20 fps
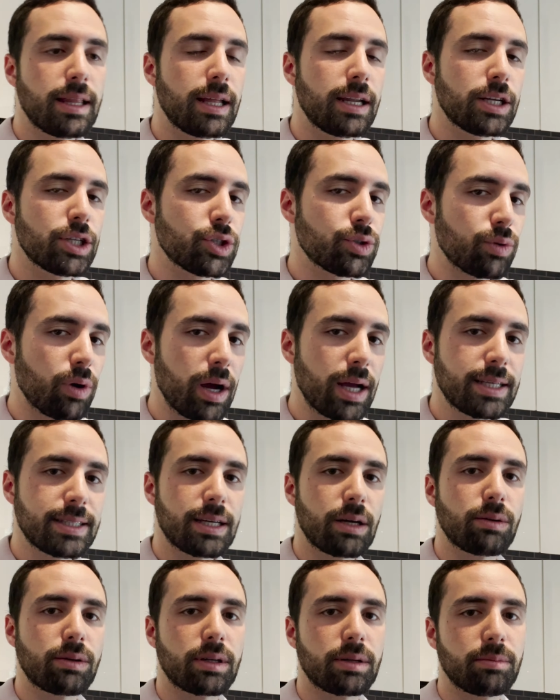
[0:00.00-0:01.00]
that it dries
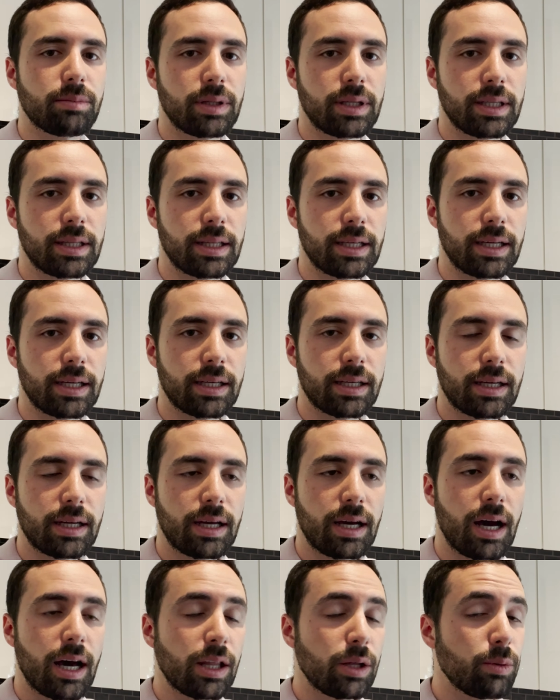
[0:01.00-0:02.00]
out completely.
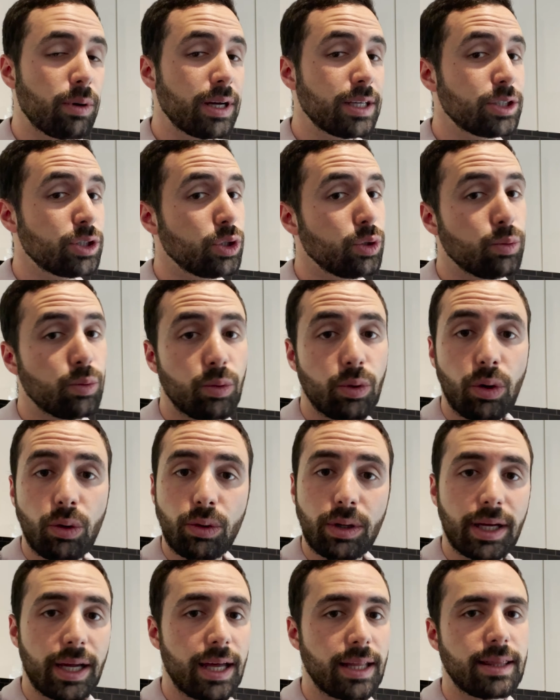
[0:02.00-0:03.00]
Otherwise, you
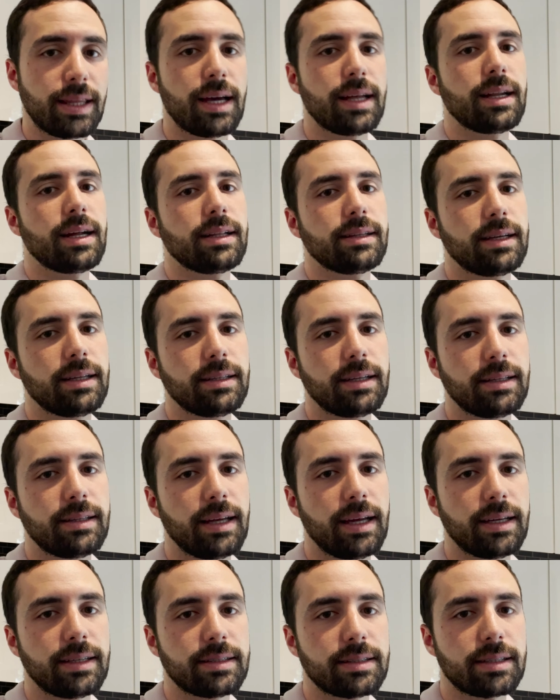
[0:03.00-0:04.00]
won't get that al dente
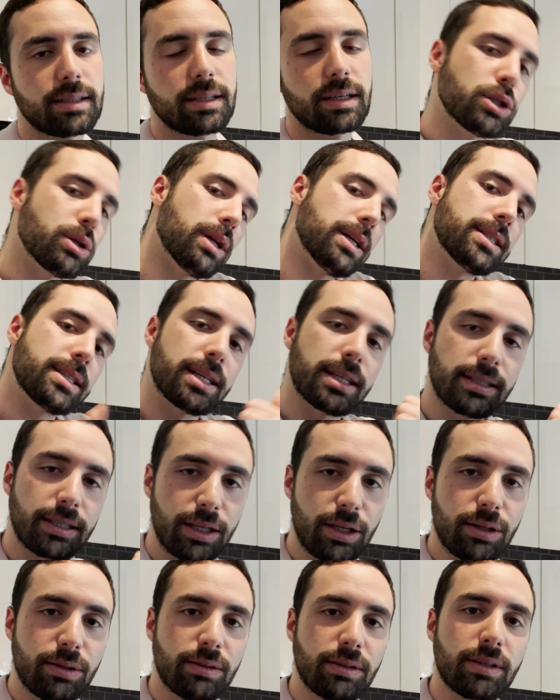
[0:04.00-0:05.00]
taste. So let's
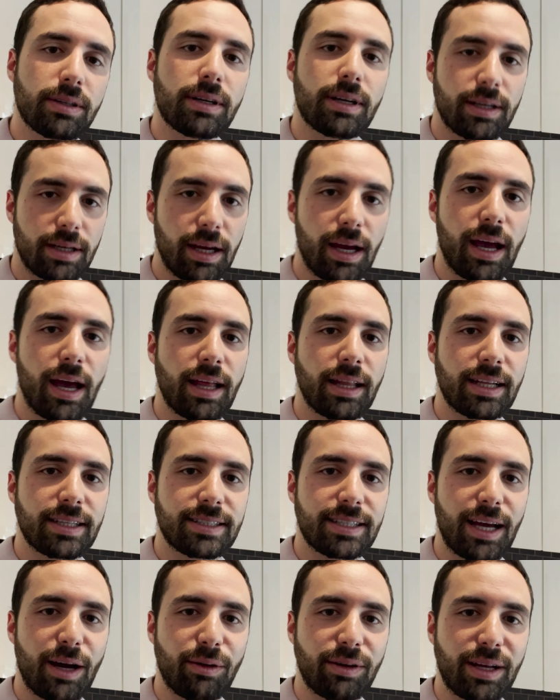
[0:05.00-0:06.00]
continue and let's
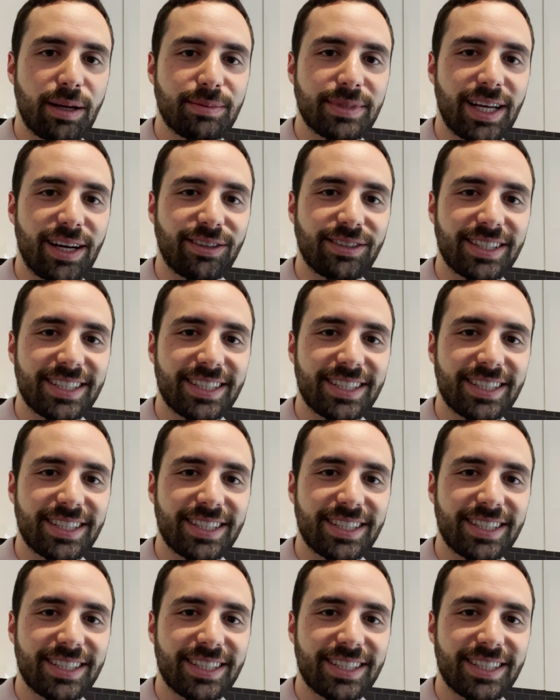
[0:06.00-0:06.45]
see how it comes out.